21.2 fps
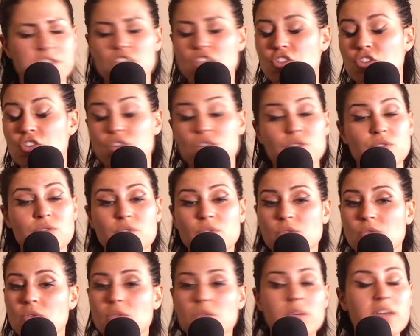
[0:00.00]
to
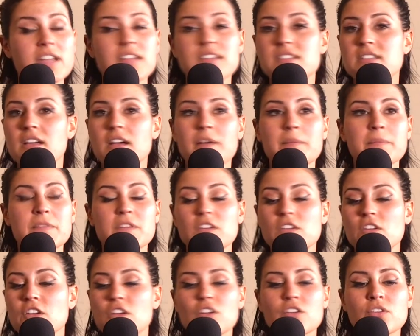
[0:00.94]
you. It's up to
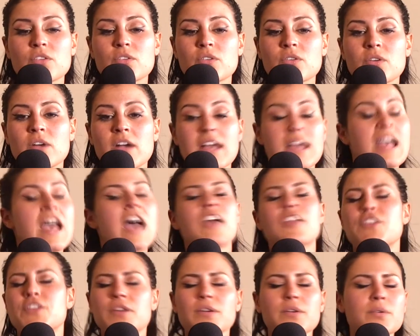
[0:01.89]
you.
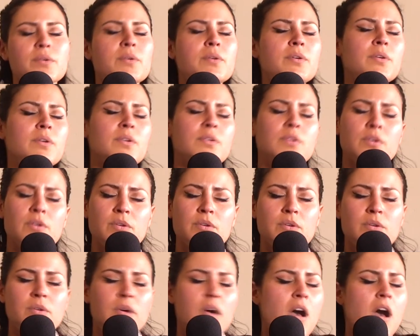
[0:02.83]
And you,
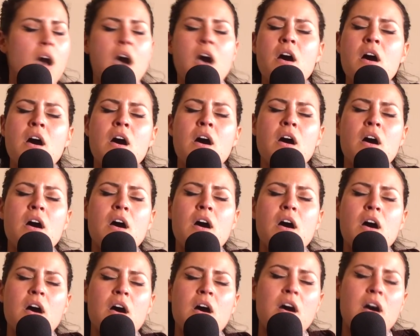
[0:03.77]

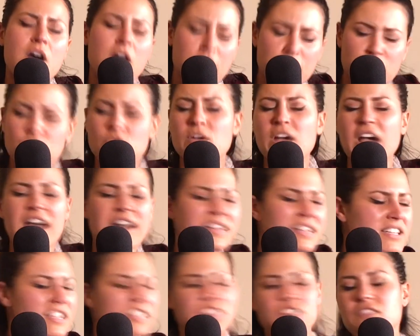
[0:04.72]
oh, you gotta
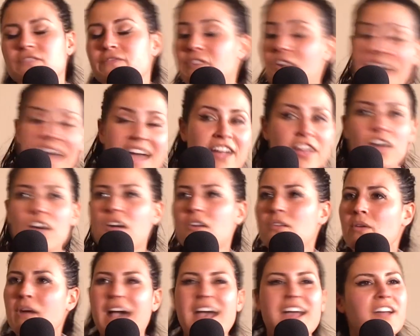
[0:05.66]
listen for
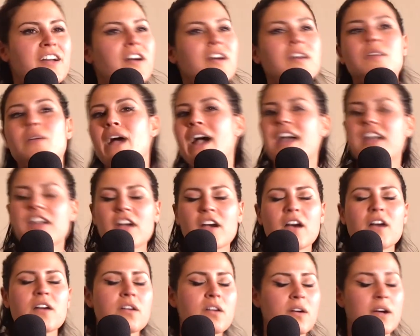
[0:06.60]
echo, echo,
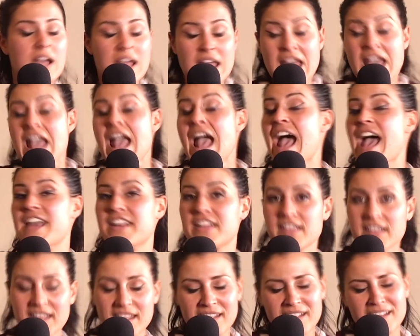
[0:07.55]
echo, and
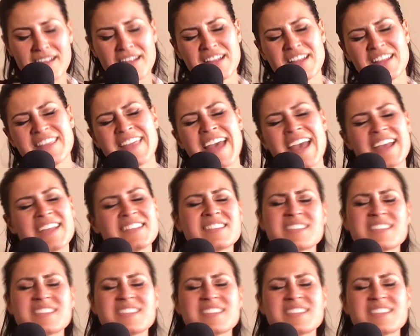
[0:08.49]
hear that